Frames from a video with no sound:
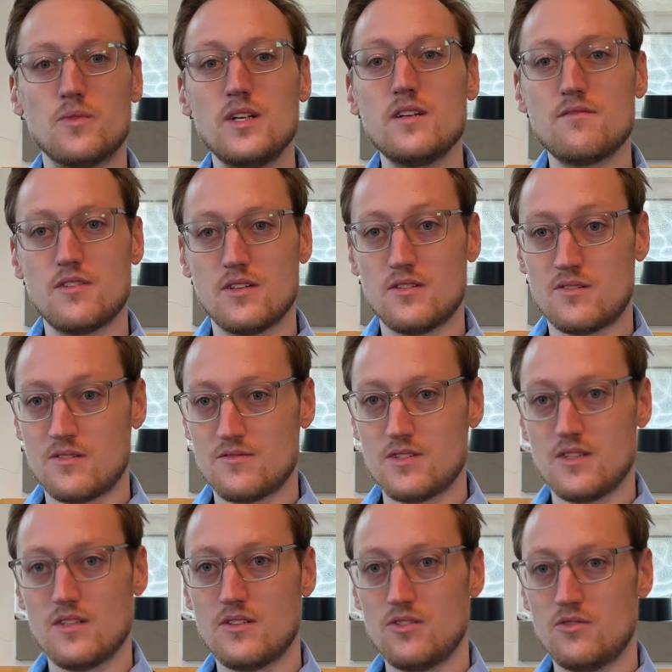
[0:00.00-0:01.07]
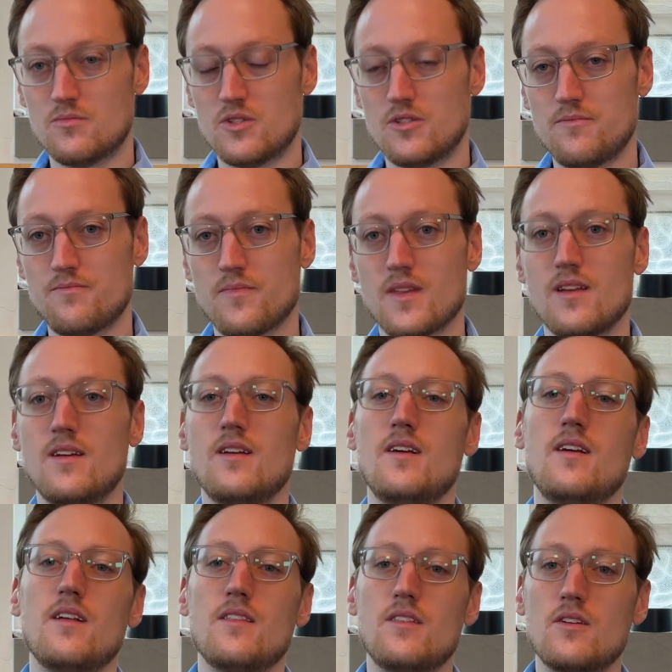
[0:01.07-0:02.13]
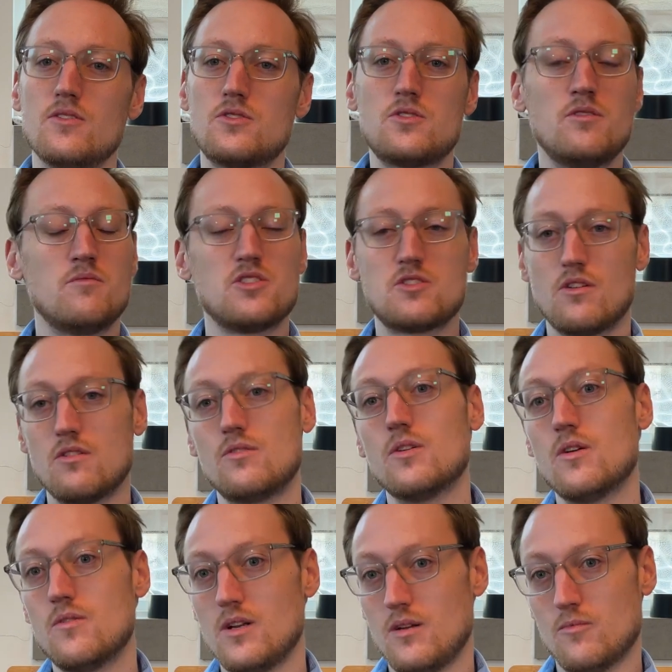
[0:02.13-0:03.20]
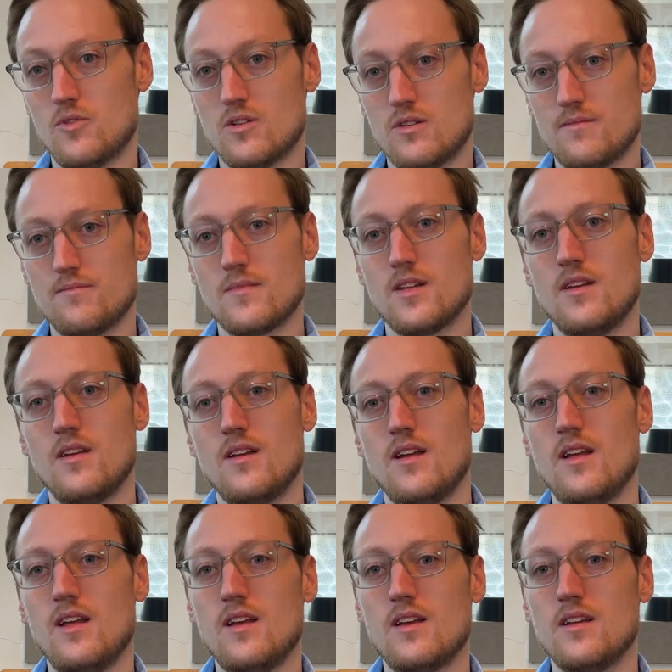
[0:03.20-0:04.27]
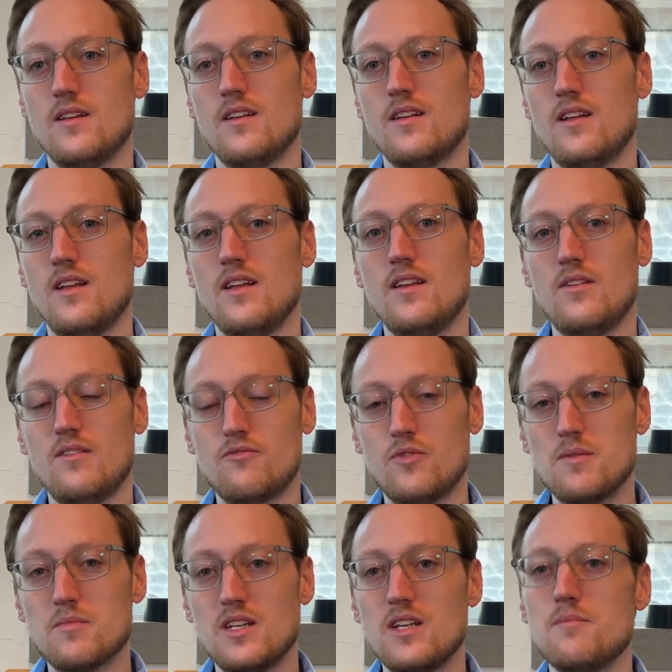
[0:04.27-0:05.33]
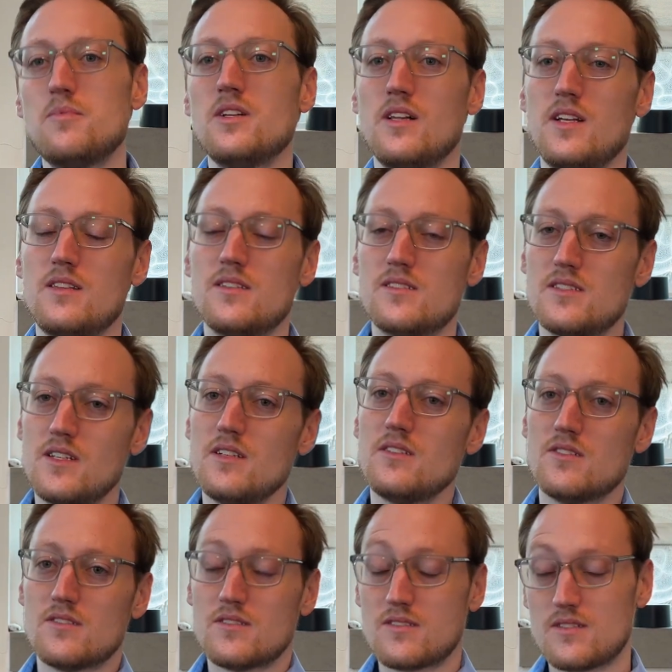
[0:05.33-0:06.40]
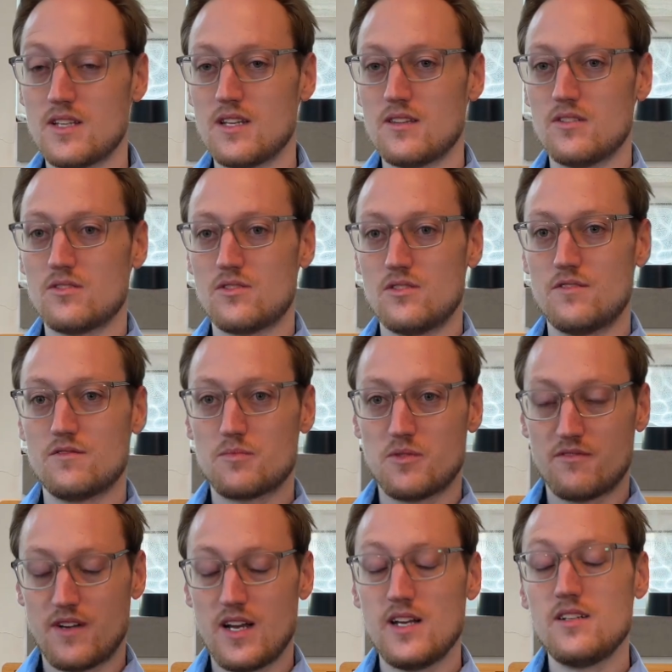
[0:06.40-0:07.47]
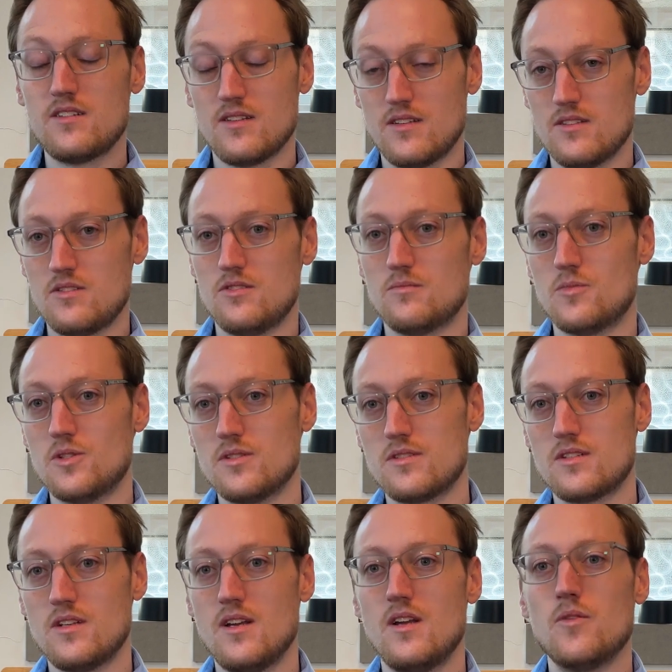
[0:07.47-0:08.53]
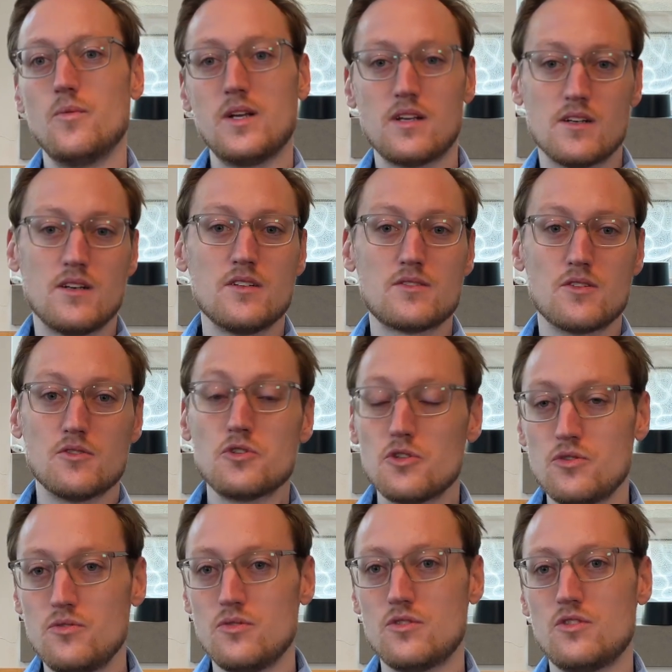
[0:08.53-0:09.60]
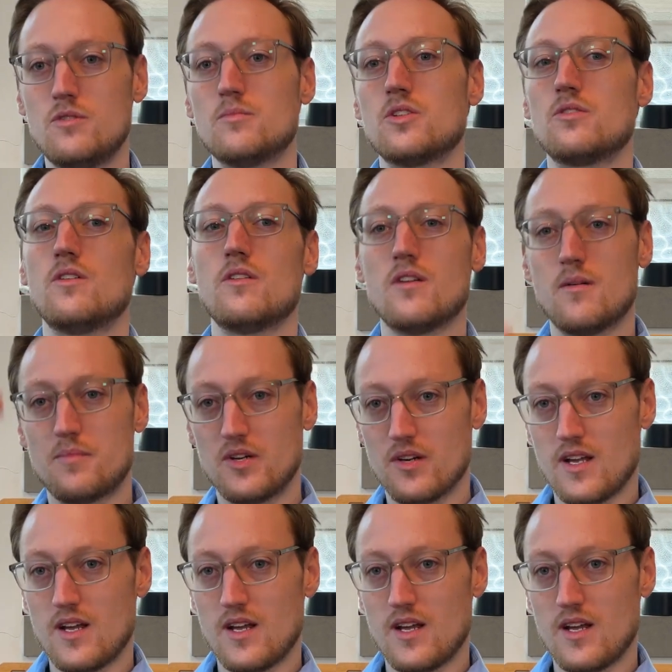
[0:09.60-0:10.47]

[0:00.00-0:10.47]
rid of the nerves in the tumor, those tumors don't grow anymore. And if we manipulate the signals that those nerves provide to the tumors, we can also tune tumor growth up or